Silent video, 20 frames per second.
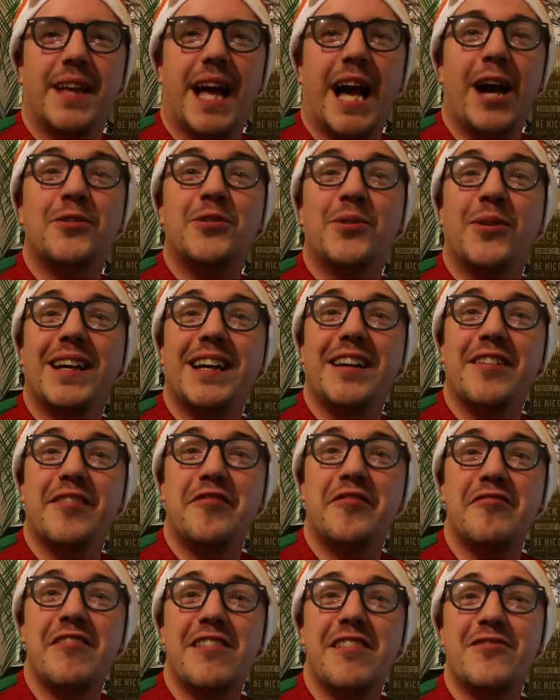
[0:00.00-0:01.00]
How do I eat a
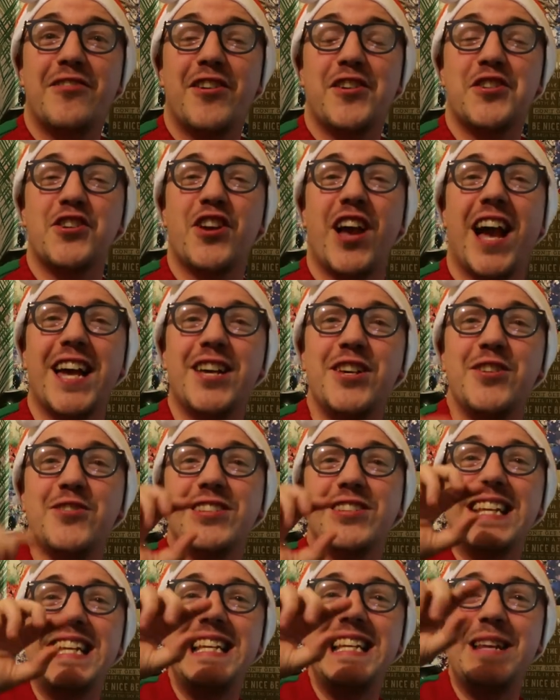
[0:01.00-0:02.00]
Ferrero Rocher? I
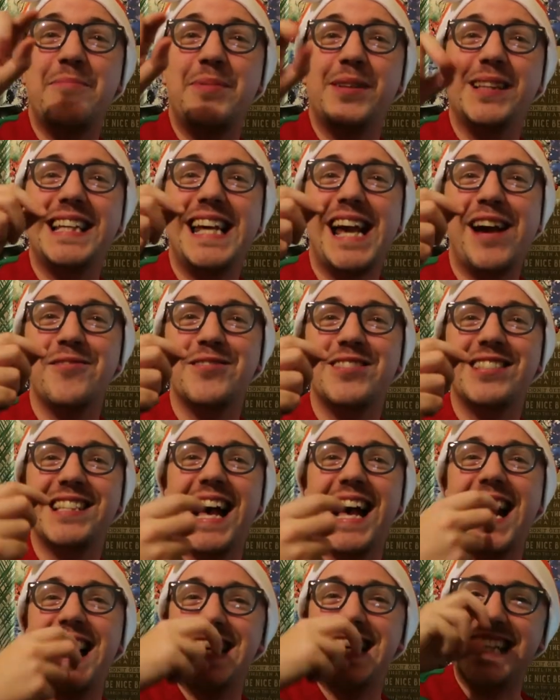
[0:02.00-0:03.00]
usually nibble the
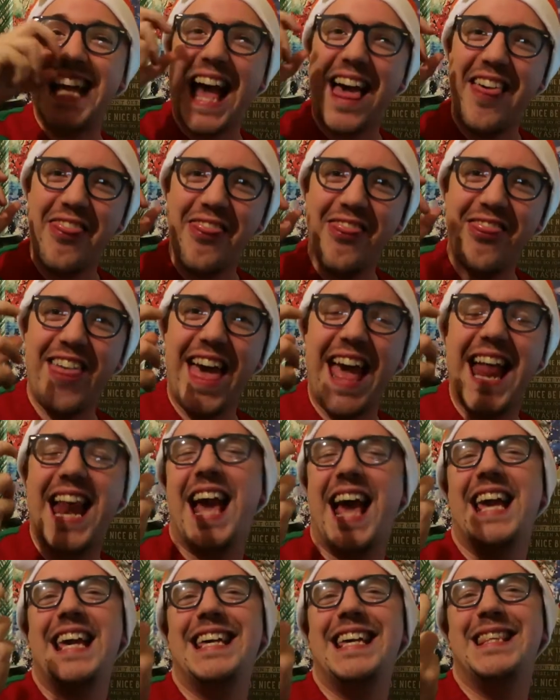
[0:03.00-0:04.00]
outside and then
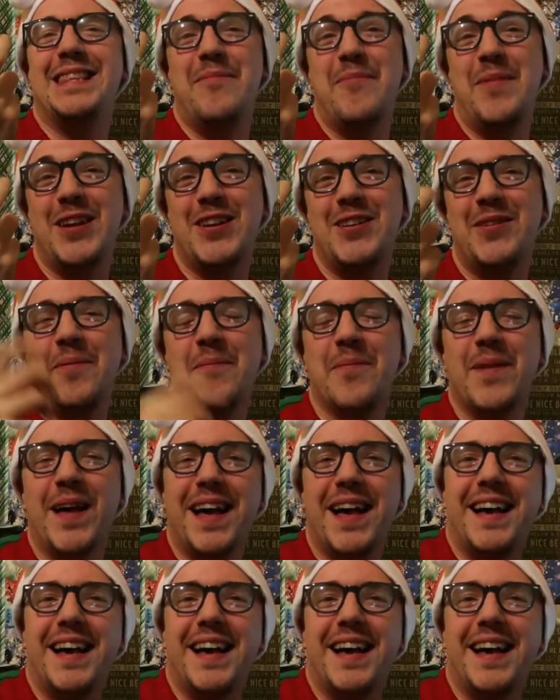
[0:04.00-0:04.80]
I eat the middle.